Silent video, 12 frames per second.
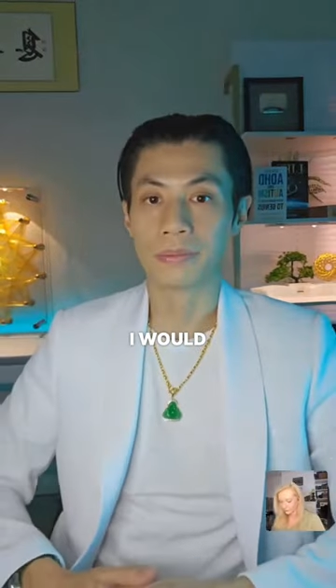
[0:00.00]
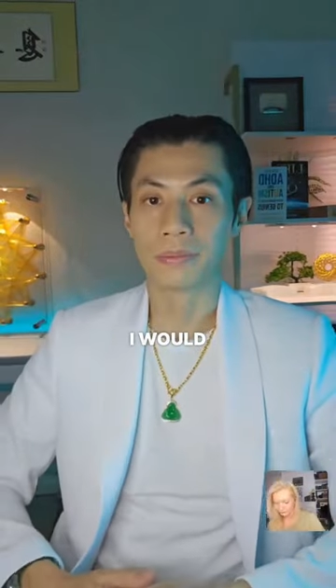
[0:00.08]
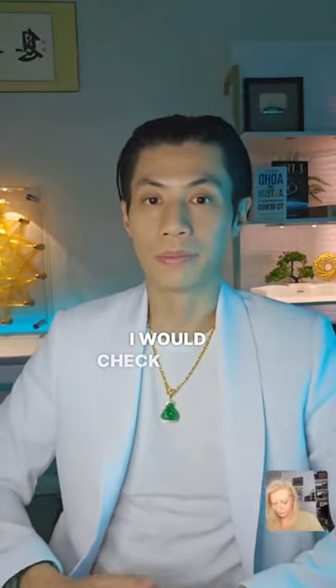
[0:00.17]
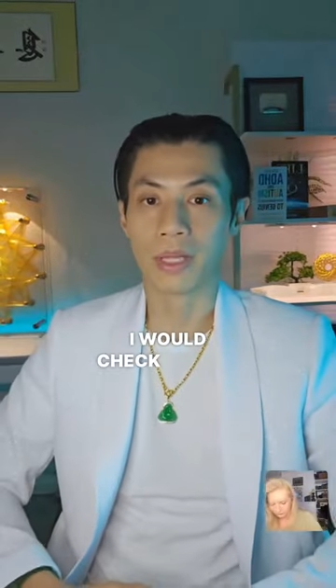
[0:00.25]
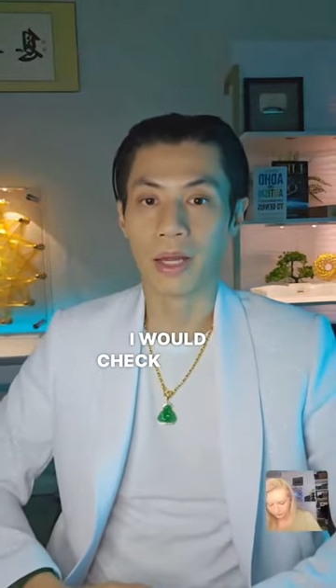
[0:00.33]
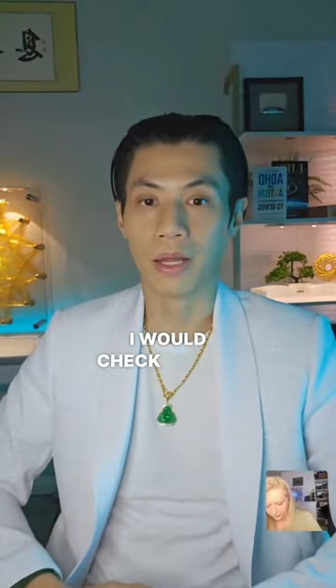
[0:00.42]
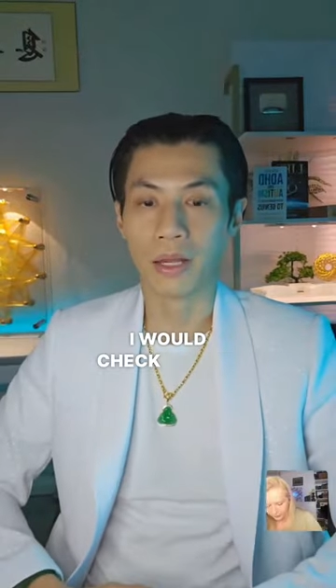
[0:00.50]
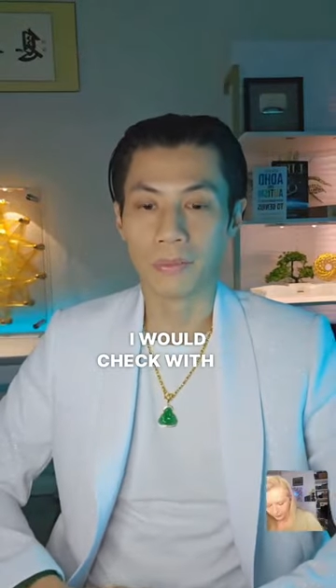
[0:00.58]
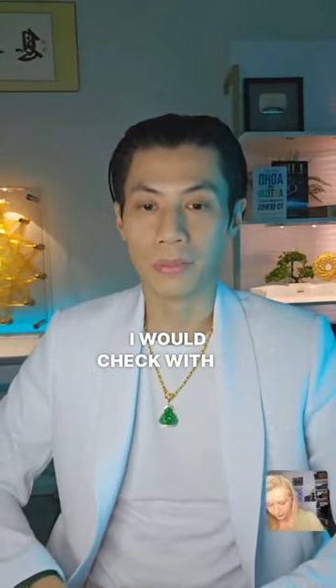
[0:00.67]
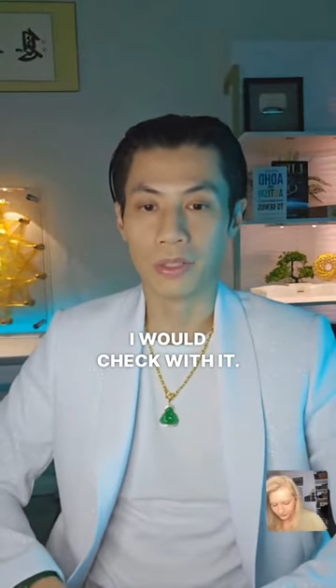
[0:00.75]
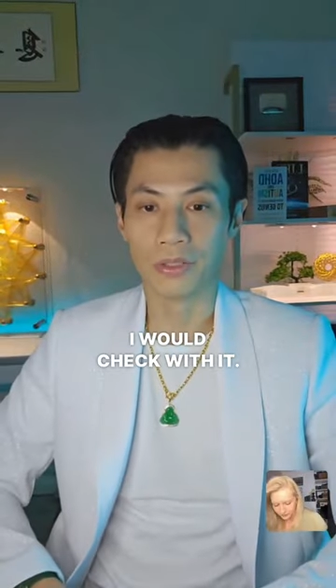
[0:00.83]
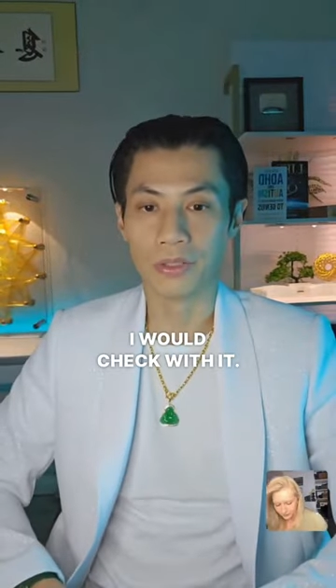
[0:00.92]
uh, I
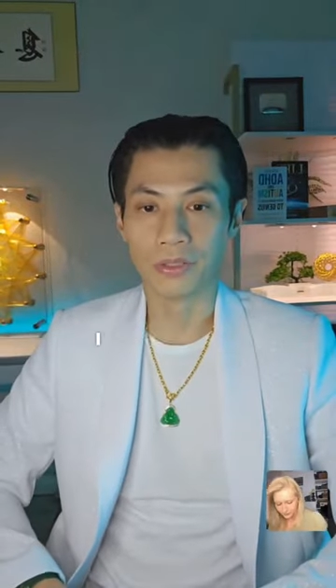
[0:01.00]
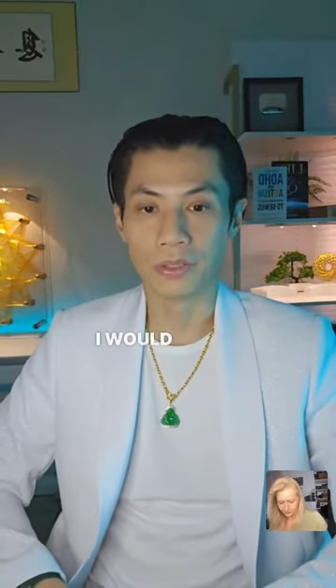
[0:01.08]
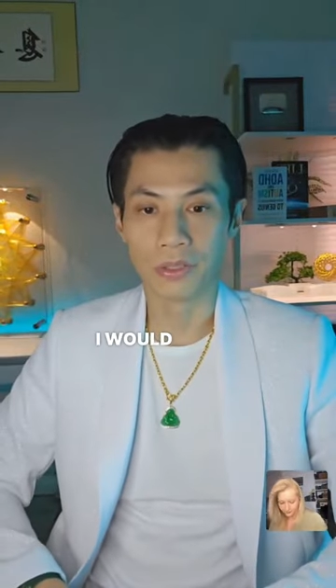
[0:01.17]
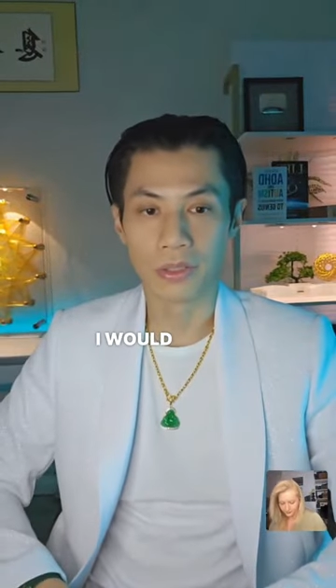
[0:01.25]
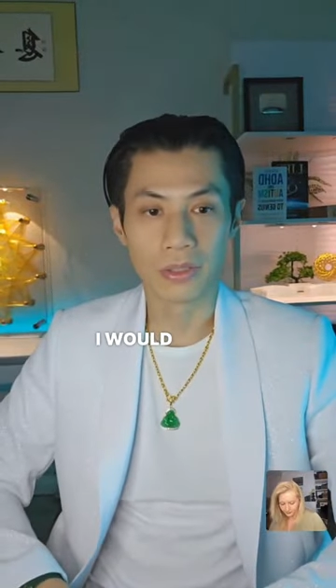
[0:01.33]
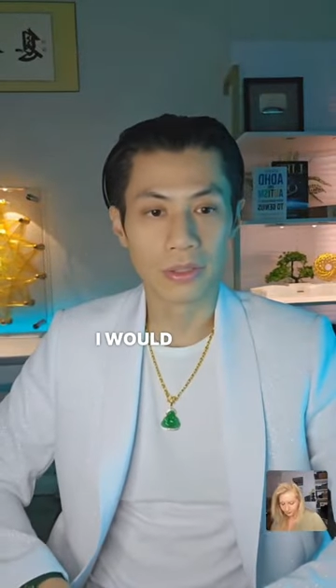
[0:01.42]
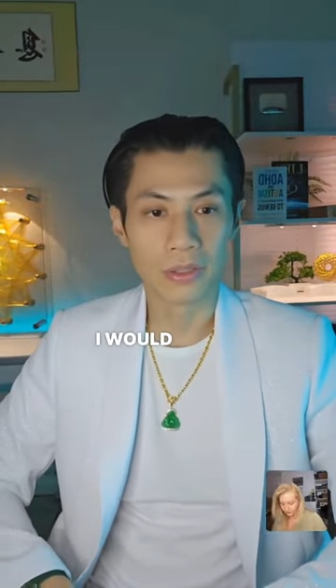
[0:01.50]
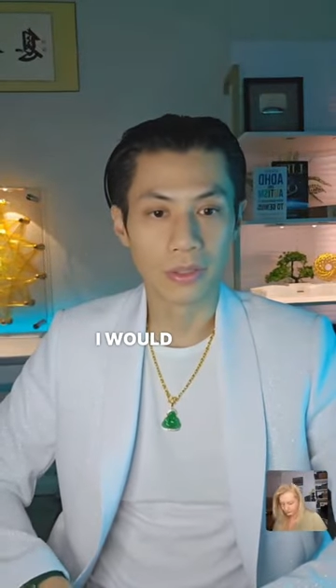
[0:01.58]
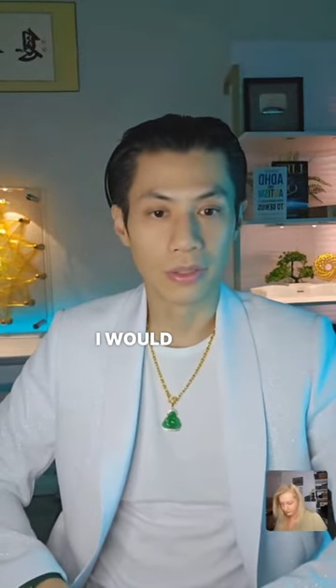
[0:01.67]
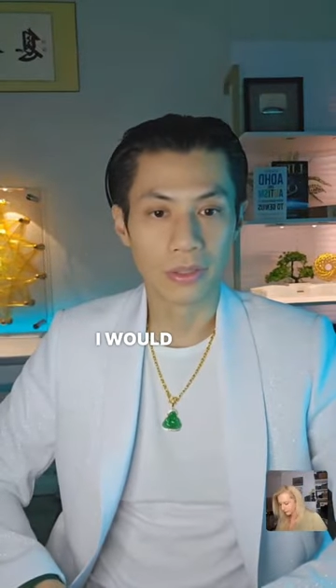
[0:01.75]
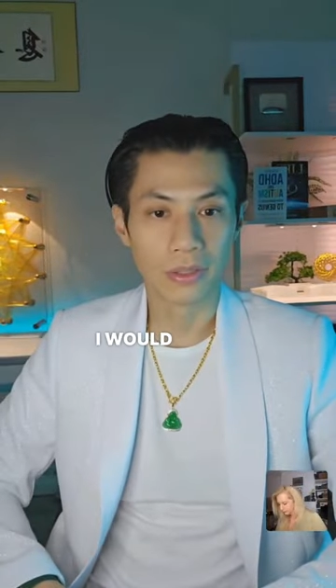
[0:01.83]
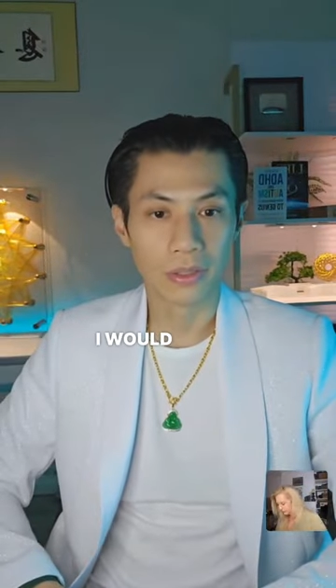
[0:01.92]
but would you, check with him.
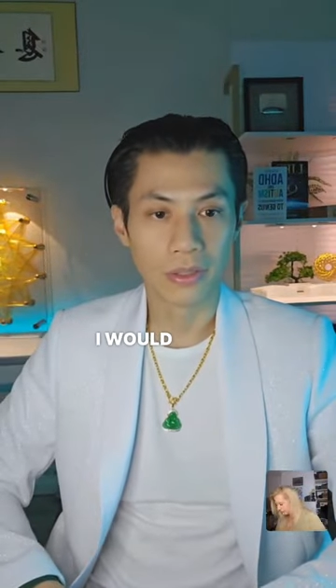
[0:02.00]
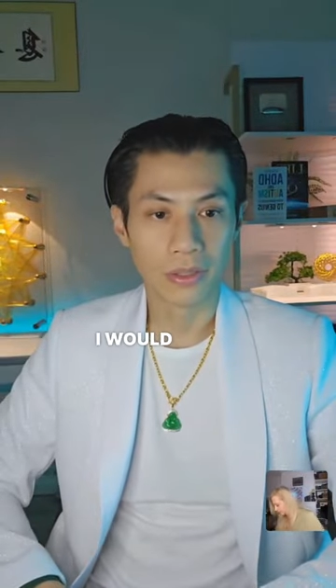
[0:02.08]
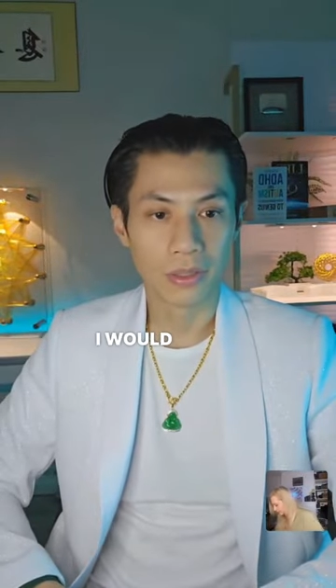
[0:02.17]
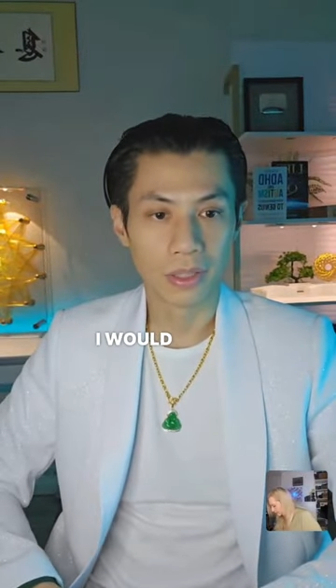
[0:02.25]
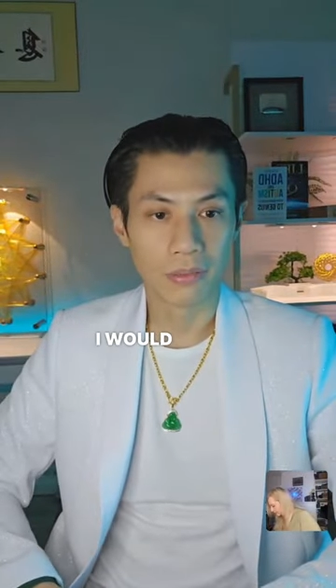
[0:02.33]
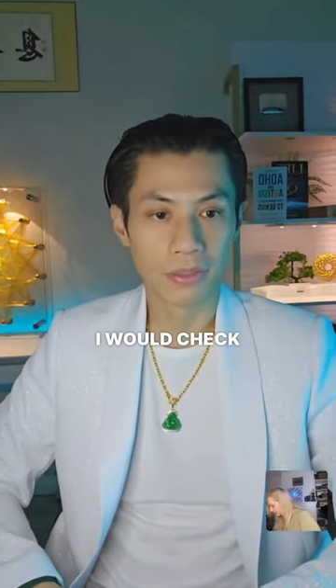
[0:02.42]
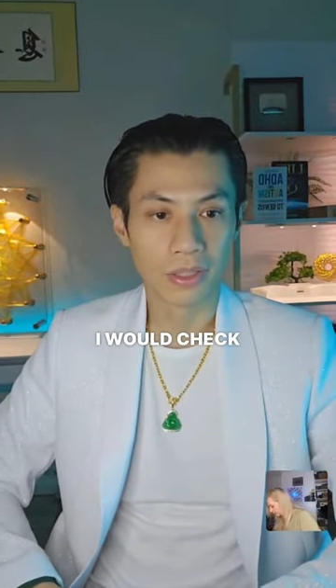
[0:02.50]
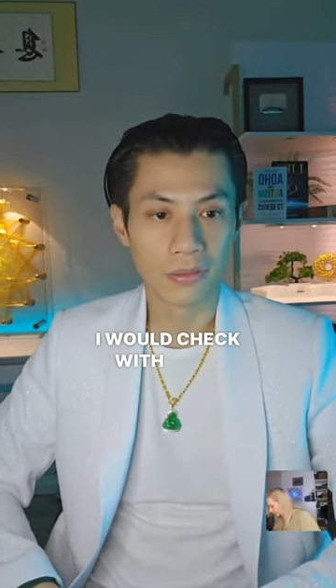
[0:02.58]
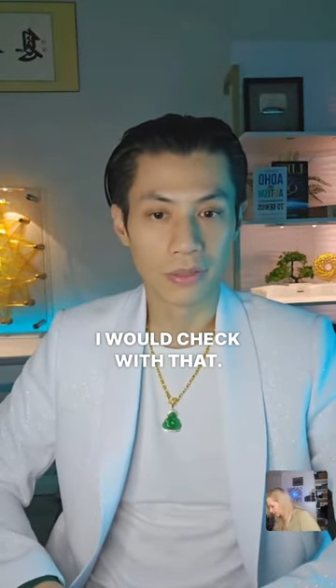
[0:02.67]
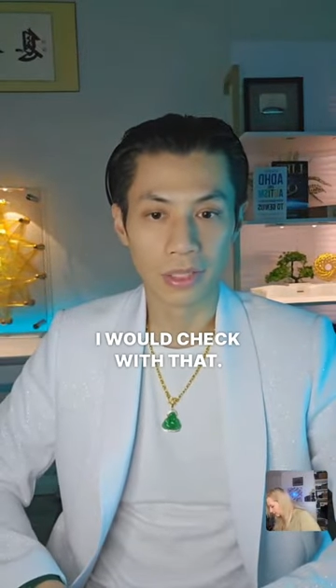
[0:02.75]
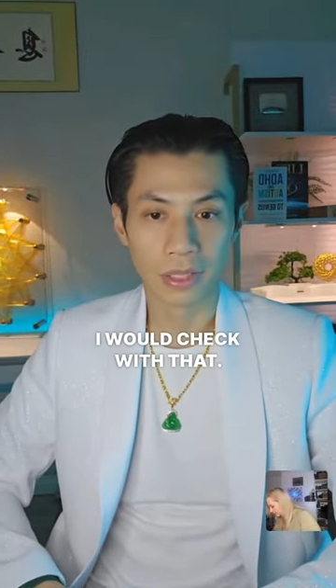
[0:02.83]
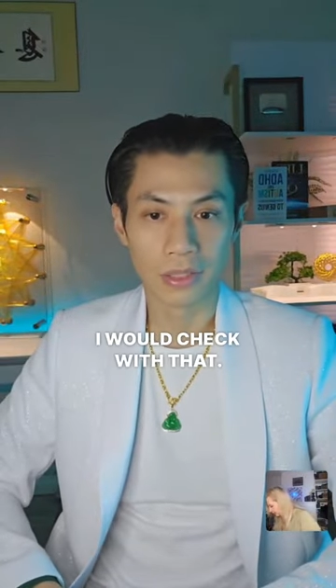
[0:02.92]
I would check
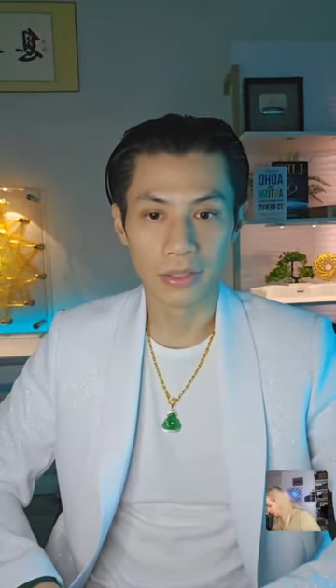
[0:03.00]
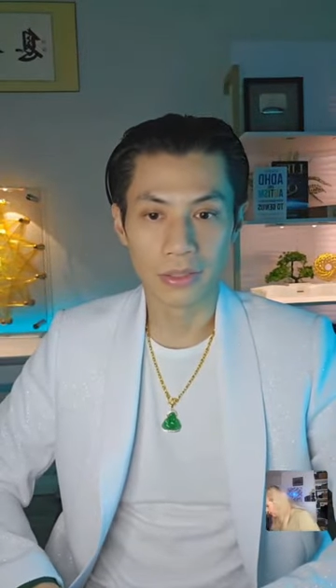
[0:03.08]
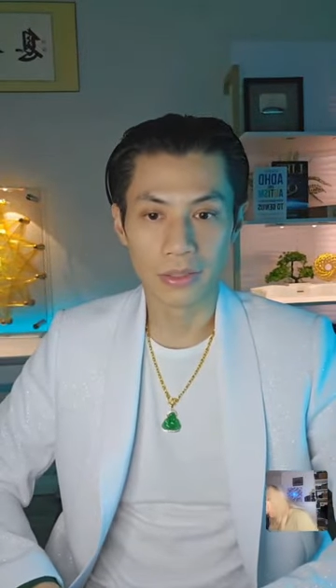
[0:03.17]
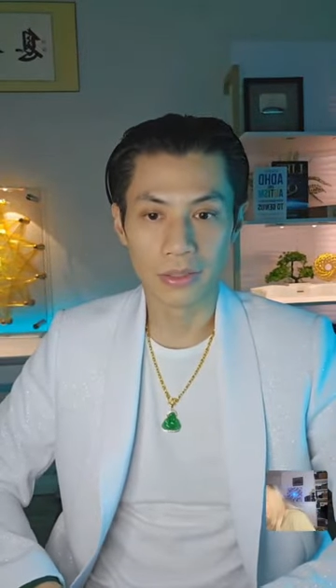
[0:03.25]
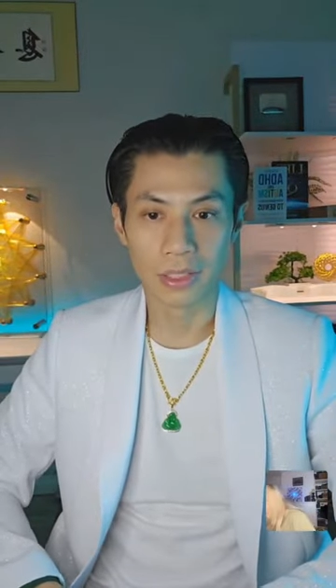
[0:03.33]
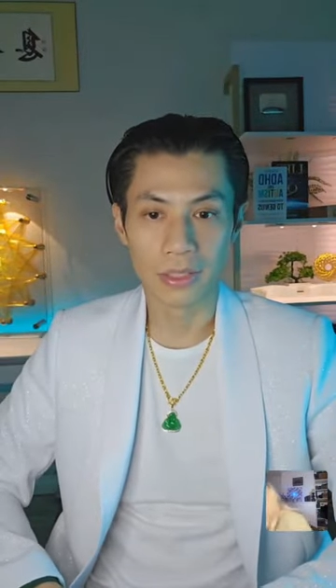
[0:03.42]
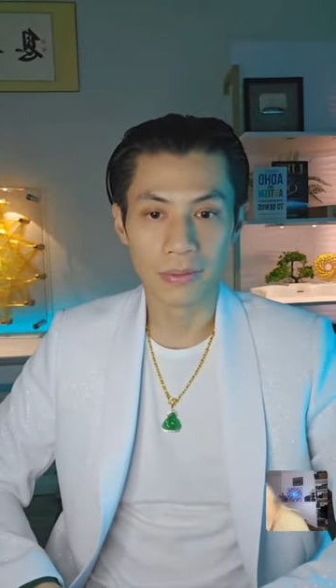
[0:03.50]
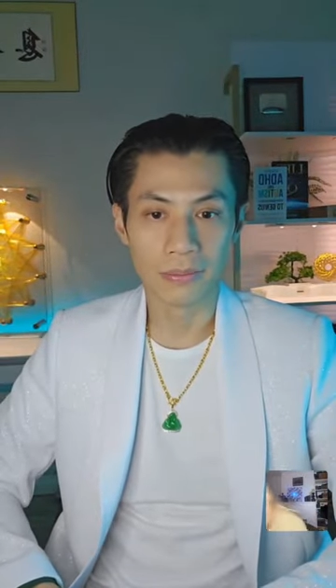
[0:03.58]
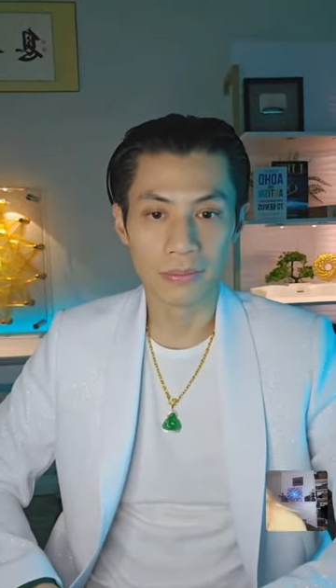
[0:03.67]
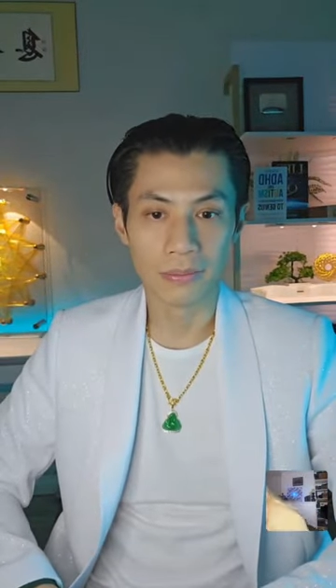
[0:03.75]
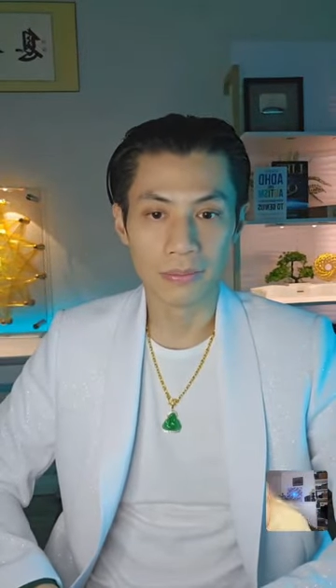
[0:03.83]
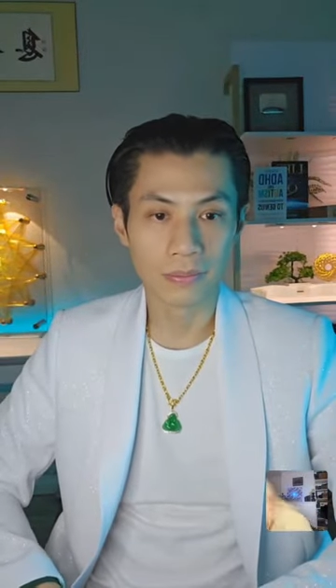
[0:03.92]
with that.
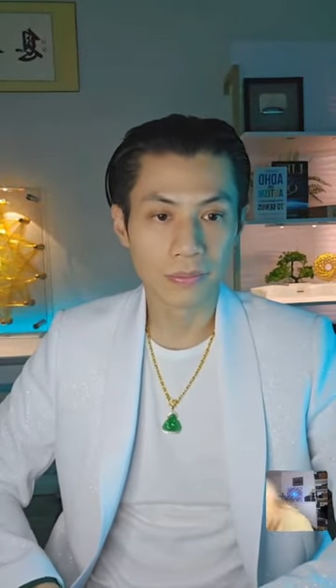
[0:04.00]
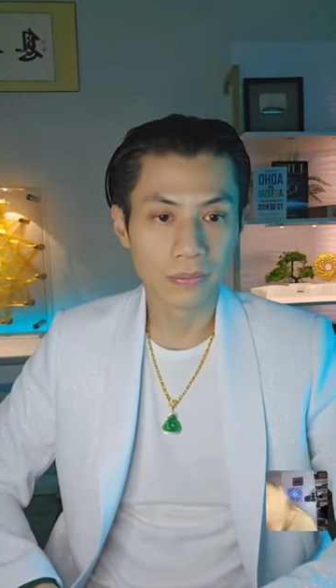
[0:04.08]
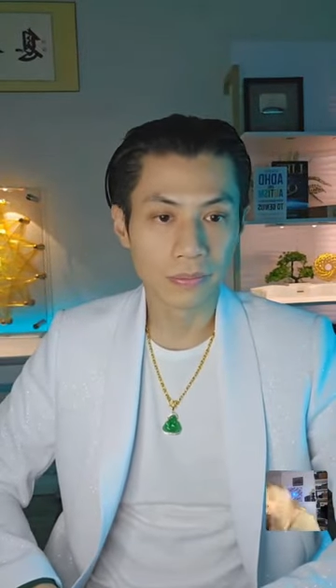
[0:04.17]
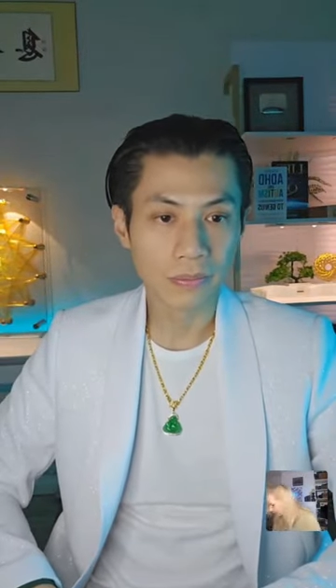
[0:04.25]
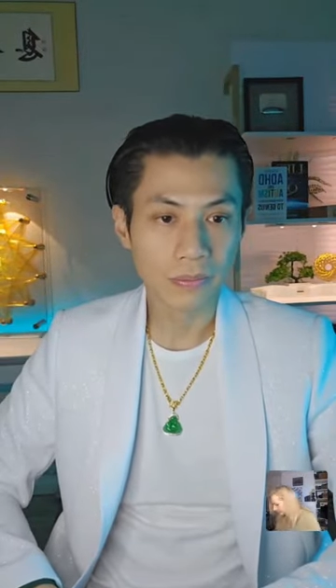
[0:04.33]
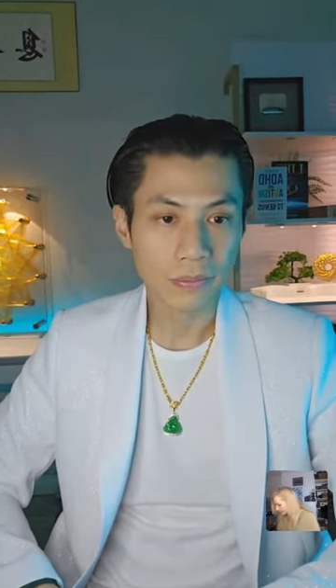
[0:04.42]
Yeah.